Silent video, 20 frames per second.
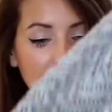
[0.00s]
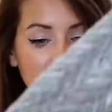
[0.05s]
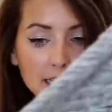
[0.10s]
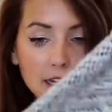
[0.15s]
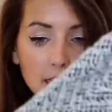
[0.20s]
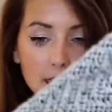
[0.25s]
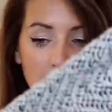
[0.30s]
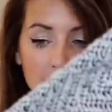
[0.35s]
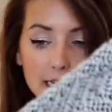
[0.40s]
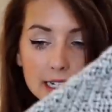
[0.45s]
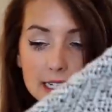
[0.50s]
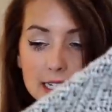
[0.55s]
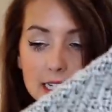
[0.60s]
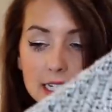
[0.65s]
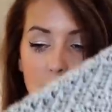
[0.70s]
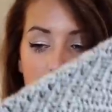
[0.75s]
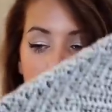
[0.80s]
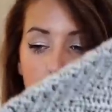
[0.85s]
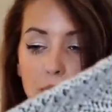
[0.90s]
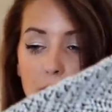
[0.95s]
It's slightly
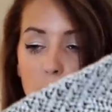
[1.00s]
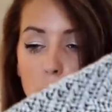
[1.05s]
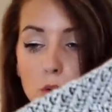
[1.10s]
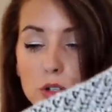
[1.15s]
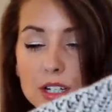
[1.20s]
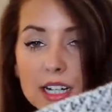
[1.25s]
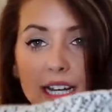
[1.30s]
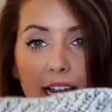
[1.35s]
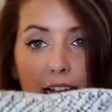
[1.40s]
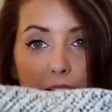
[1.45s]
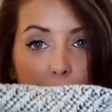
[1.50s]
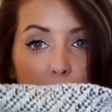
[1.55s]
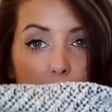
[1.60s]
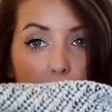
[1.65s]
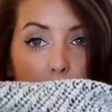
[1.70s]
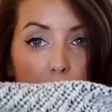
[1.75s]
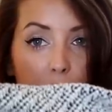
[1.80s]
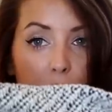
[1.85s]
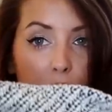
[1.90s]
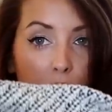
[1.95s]
knitted, three quarter
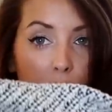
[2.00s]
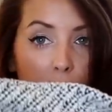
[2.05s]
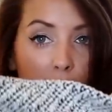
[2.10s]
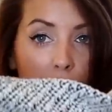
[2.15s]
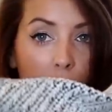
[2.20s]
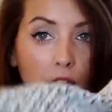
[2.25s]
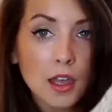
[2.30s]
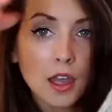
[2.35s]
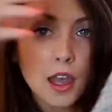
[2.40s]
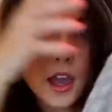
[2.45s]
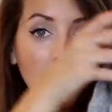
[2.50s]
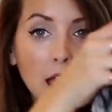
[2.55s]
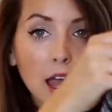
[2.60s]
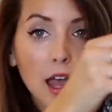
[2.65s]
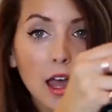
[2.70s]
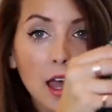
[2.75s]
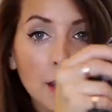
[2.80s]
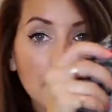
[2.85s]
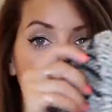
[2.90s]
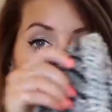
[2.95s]
length,
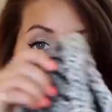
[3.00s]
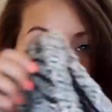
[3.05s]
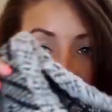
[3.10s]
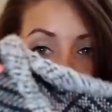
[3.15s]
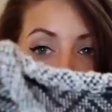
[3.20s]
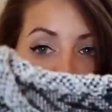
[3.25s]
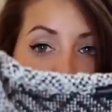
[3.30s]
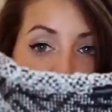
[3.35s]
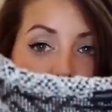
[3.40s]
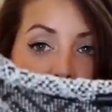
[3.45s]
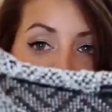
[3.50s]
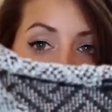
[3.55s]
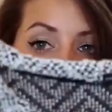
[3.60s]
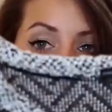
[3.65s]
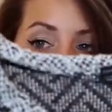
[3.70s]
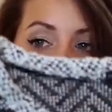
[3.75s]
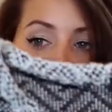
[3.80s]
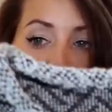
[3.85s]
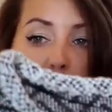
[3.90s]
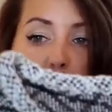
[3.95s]
um, and it has this
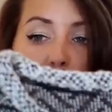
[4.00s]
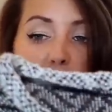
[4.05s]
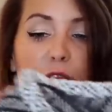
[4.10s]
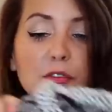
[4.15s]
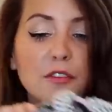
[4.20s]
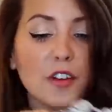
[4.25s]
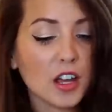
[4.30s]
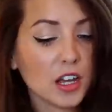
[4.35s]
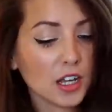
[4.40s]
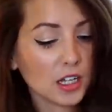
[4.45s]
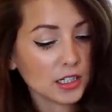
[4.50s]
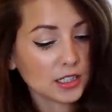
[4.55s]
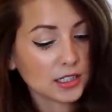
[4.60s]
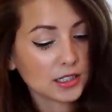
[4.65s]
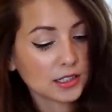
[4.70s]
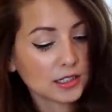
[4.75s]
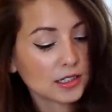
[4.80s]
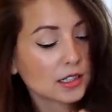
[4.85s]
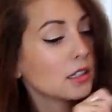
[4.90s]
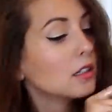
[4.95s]
sort of like
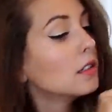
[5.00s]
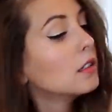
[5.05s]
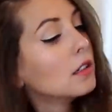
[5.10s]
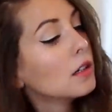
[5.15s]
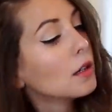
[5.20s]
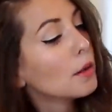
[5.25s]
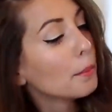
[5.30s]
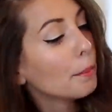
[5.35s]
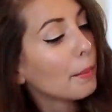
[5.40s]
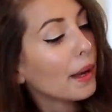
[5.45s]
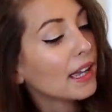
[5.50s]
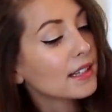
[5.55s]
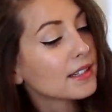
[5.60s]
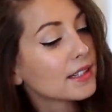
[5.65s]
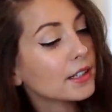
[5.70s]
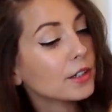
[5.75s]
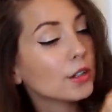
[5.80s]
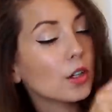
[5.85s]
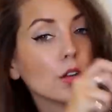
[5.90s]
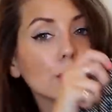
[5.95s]
reverse
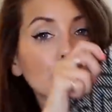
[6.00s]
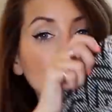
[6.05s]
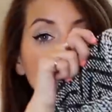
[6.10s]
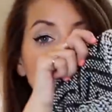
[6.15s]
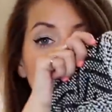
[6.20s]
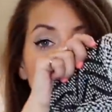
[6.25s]
pattern on the